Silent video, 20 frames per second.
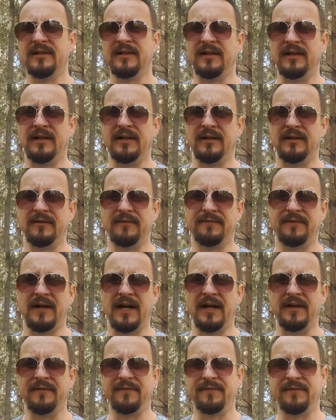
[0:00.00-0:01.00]
uh,
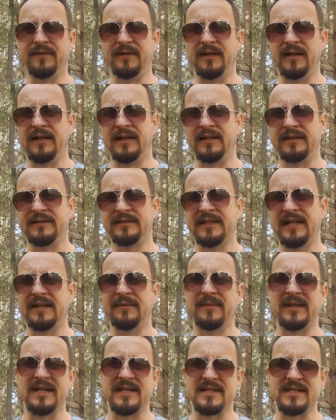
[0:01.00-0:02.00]
5 uh, 10
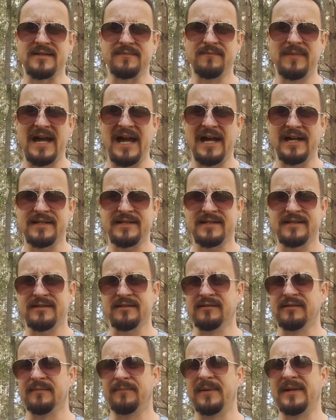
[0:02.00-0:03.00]
minutes max
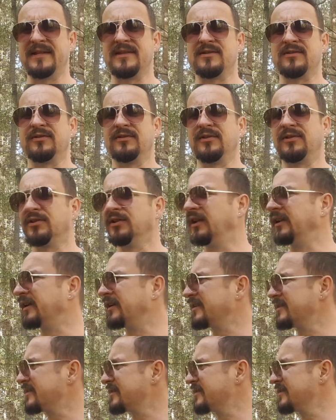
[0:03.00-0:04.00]
it depends on your
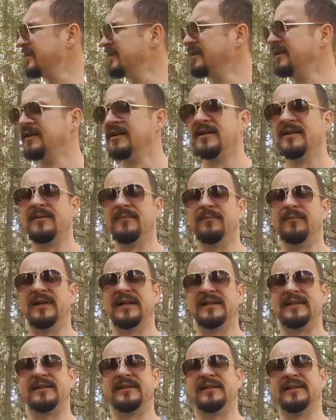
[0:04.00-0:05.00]
tolerance
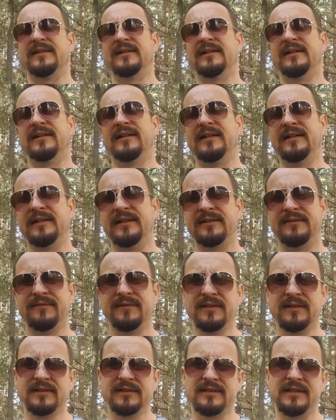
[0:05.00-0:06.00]
but uh, it
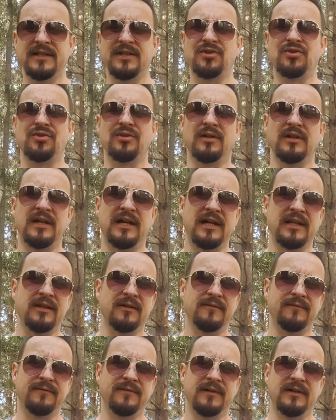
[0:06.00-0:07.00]
will teach you a lot
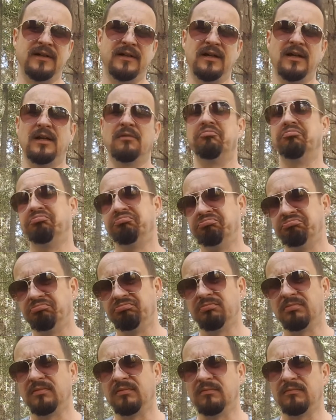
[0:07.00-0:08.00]
of uh,
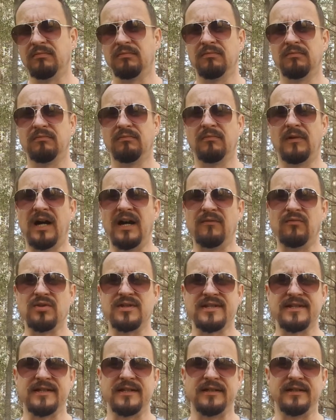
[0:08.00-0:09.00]
I would
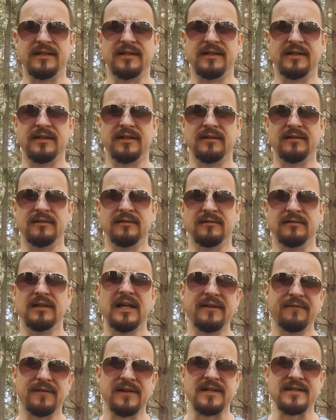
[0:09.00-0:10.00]
say uh,
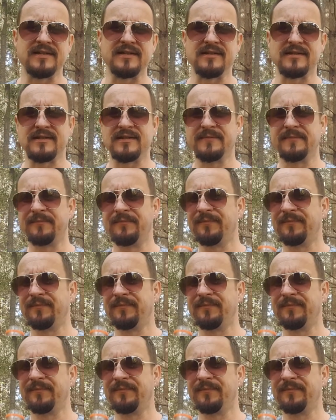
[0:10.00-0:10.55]
life lessons